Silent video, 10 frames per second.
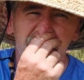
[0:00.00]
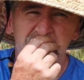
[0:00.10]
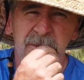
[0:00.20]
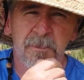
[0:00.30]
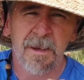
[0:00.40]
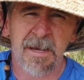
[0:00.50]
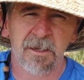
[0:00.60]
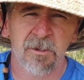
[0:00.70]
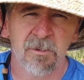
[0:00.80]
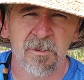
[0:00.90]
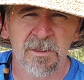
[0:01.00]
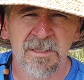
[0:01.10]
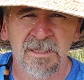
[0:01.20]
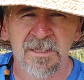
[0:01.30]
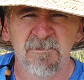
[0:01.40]
the tobacco
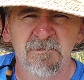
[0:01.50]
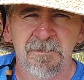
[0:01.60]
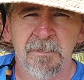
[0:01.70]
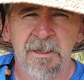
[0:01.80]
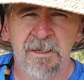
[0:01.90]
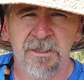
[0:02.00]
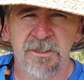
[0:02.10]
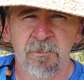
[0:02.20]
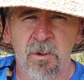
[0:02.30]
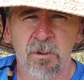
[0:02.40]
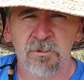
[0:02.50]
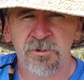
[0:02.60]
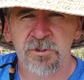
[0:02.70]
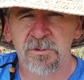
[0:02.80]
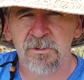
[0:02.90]
as a
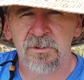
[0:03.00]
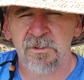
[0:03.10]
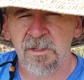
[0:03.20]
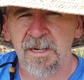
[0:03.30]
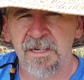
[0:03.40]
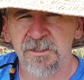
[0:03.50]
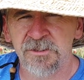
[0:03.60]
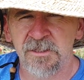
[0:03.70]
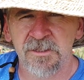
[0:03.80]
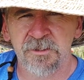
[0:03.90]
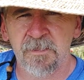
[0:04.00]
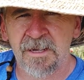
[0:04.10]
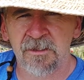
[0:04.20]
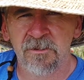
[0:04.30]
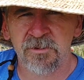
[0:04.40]
mulch as the
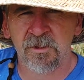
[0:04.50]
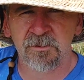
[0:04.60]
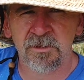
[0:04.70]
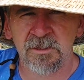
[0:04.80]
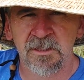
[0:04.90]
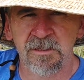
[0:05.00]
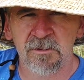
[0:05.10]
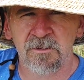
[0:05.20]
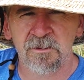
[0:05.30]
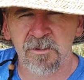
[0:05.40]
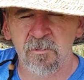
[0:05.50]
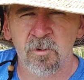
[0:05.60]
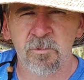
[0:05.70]
tobacco starts to get a little more